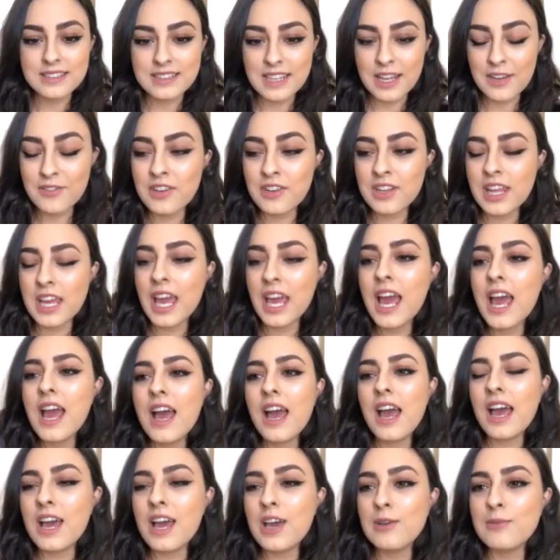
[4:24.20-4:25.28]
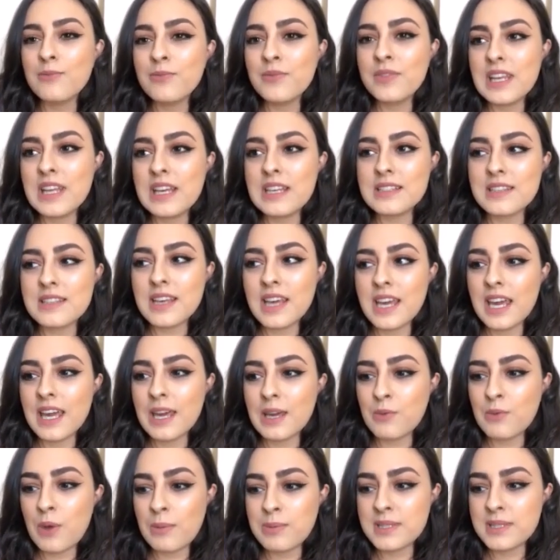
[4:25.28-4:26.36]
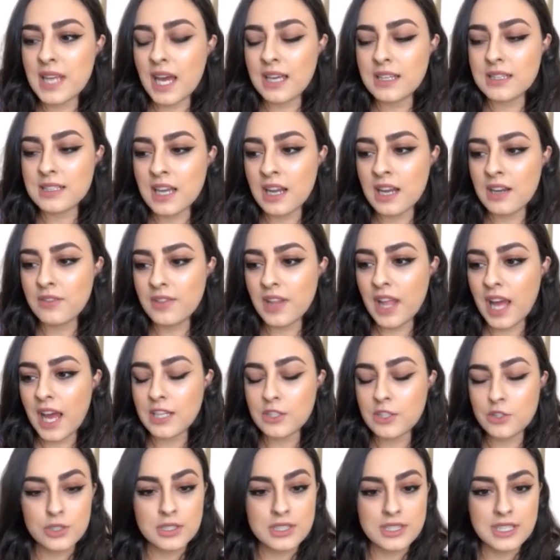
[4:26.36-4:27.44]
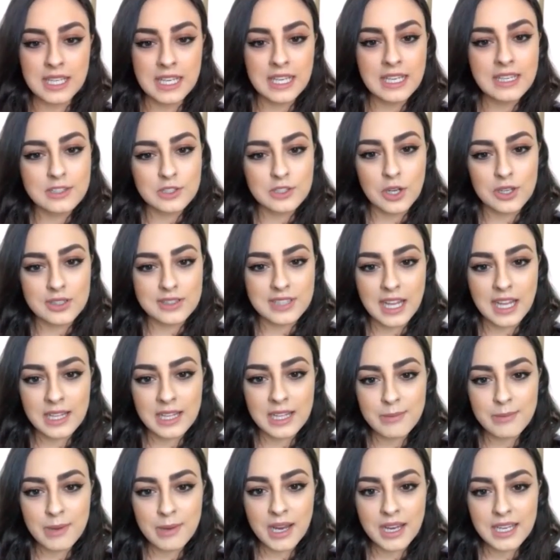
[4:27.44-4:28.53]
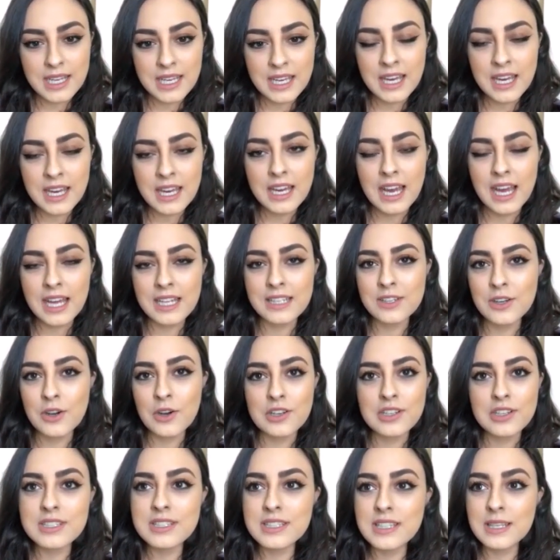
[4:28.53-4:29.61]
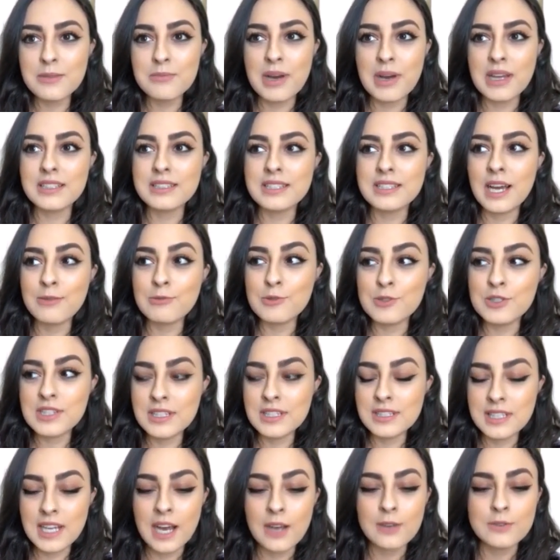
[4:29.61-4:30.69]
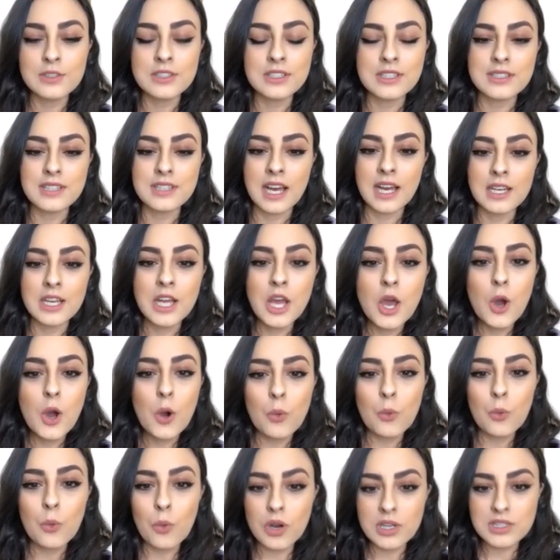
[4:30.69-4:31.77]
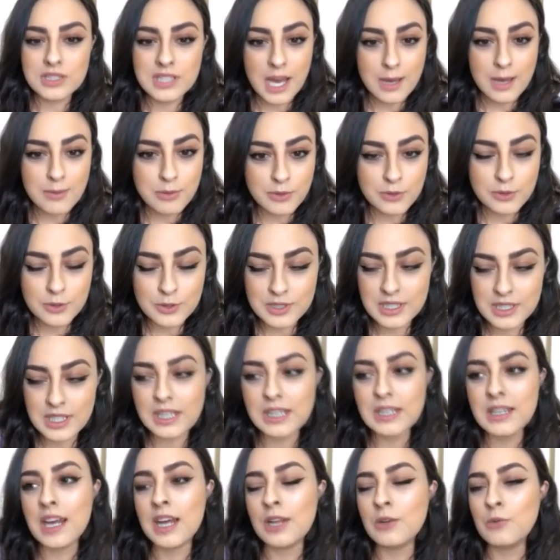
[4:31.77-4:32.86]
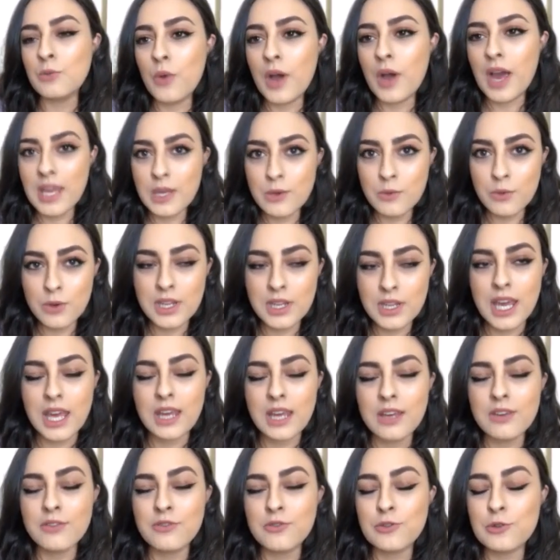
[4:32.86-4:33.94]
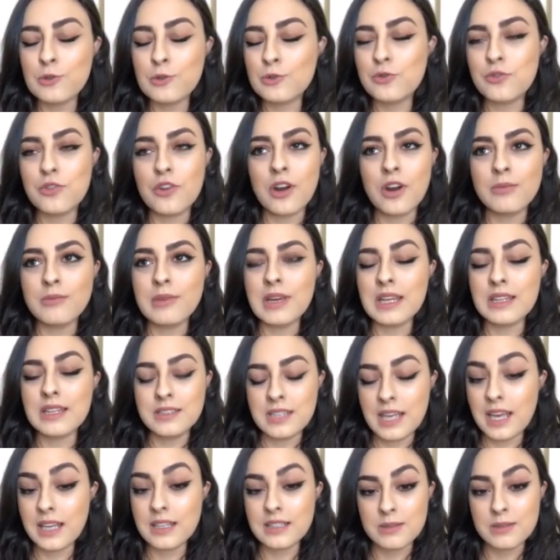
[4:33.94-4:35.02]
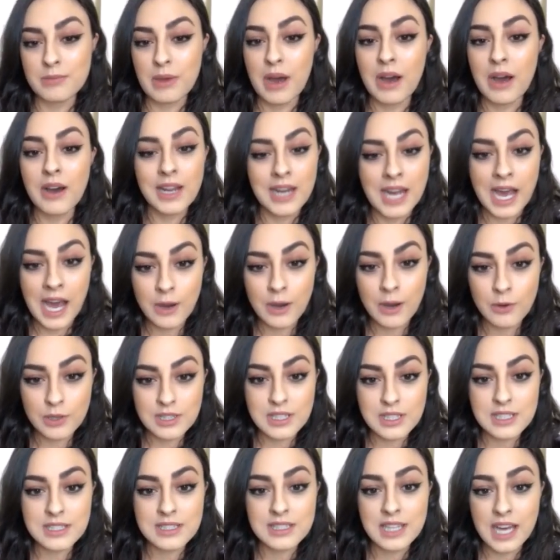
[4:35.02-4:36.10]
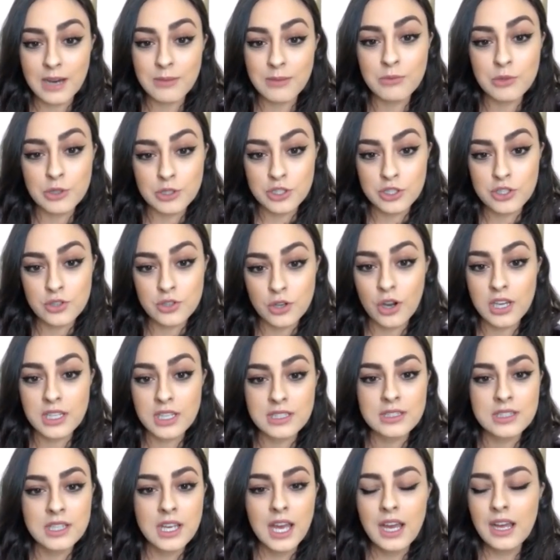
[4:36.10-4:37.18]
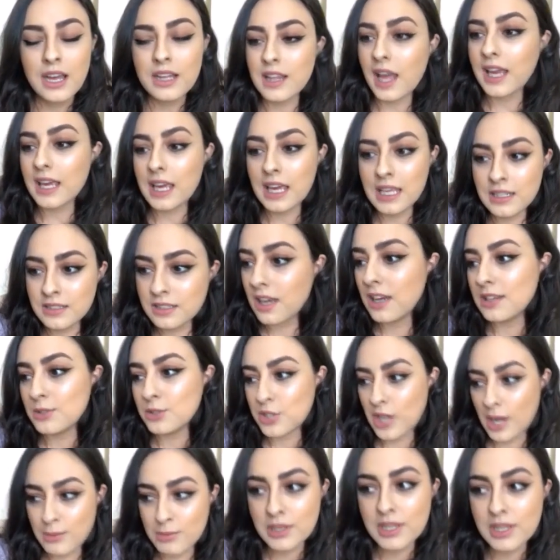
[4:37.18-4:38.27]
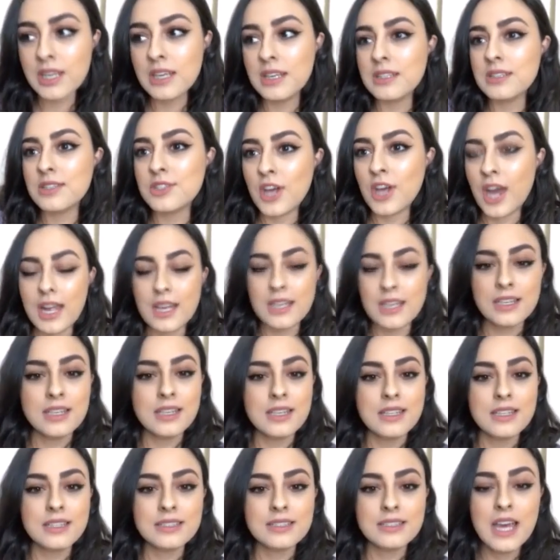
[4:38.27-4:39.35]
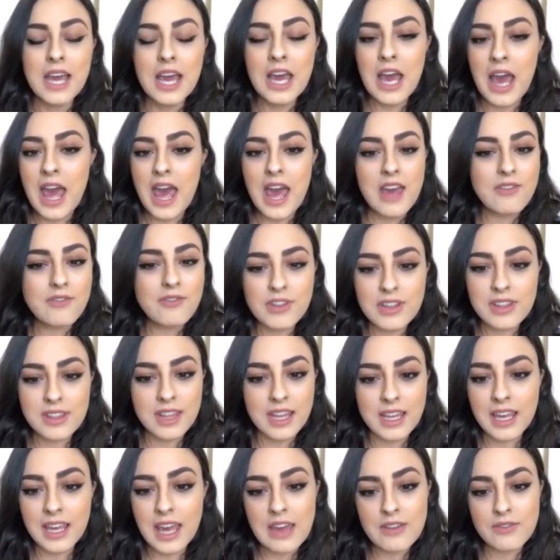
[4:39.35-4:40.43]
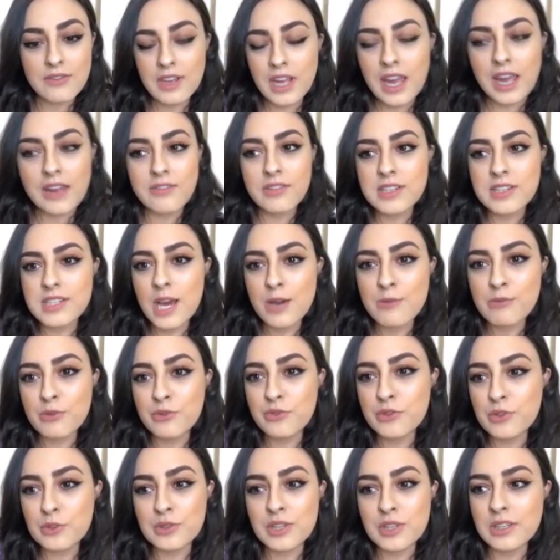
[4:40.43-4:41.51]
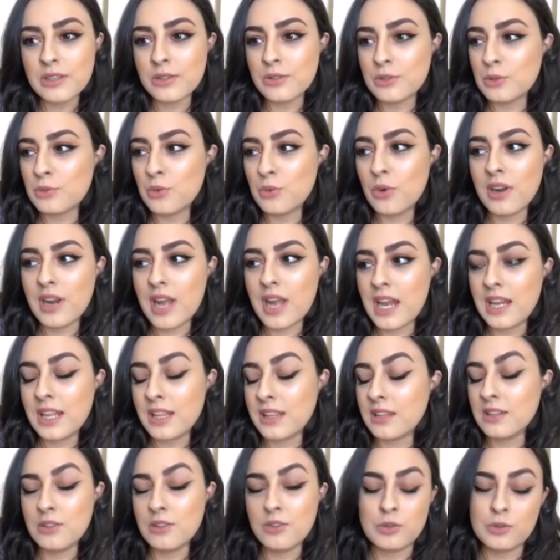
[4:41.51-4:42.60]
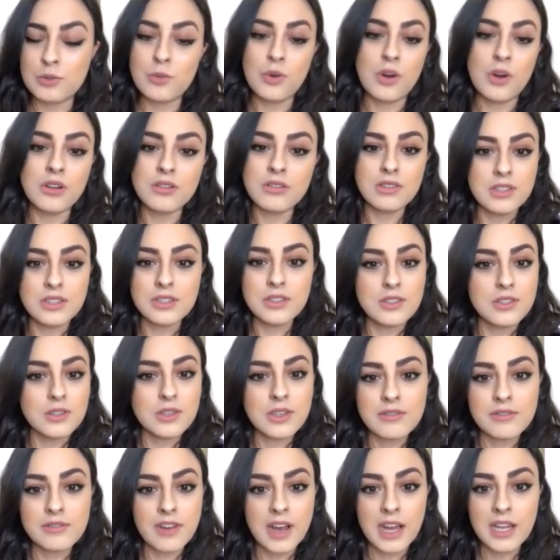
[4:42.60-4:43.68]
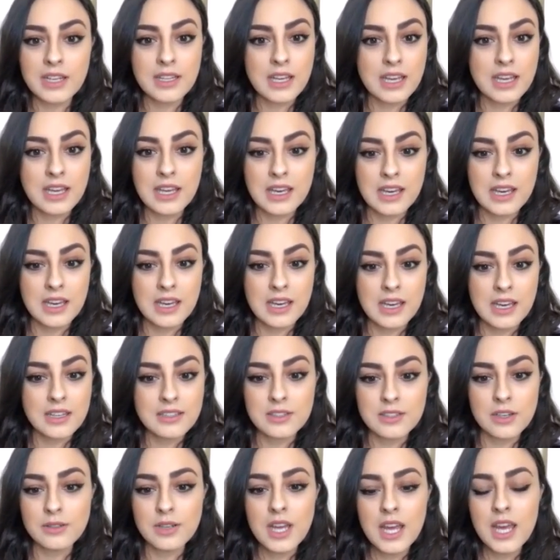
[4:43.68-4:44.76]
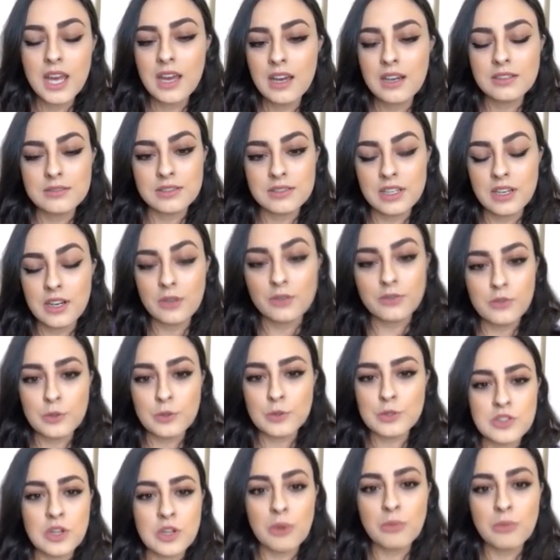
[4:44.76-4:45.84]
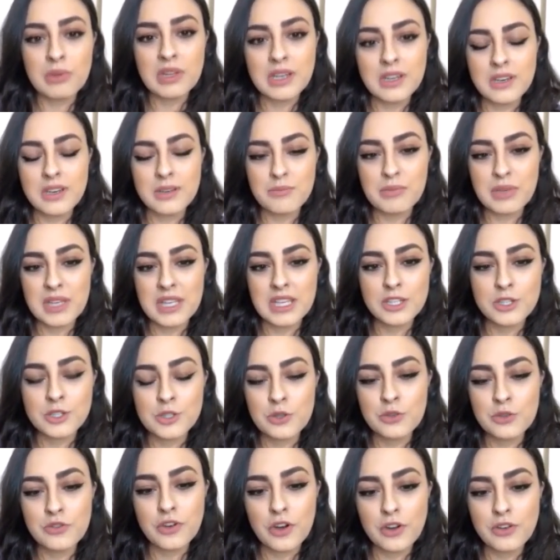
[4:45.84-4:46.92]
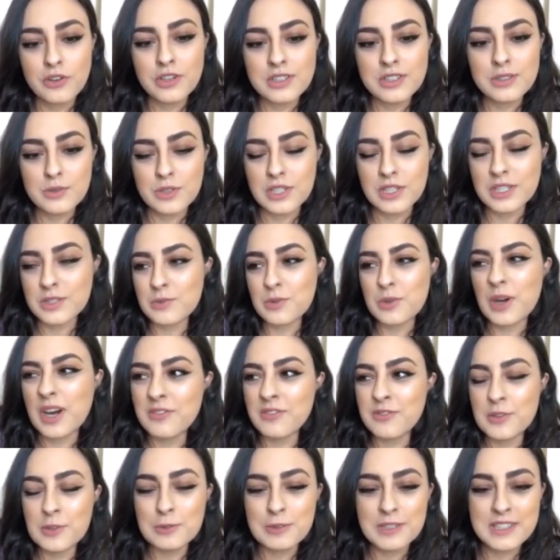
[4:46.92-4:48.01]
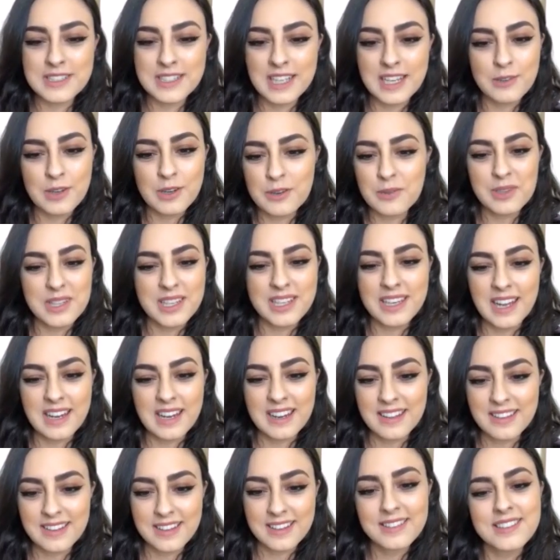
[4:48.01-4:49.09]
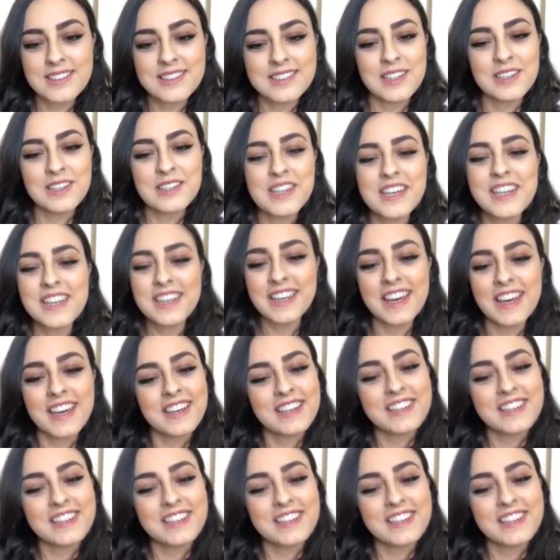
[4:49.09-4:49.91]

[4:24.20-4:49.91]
definitely. Um, there's a website. It's kind of like Just Eat. It's called Talabat here. And honestly, by the time you sit down to decide what type of cuisine and where you want to get your food from, it takes about an hour. There's that much choice, like Indian, Japanese, Chinese, everything, every every type of food that you could want, anything you could want, you, you can find it here. So you know, food's not been a big issue for us because we're quite foodies anyway. We'll eat anything. So yeah,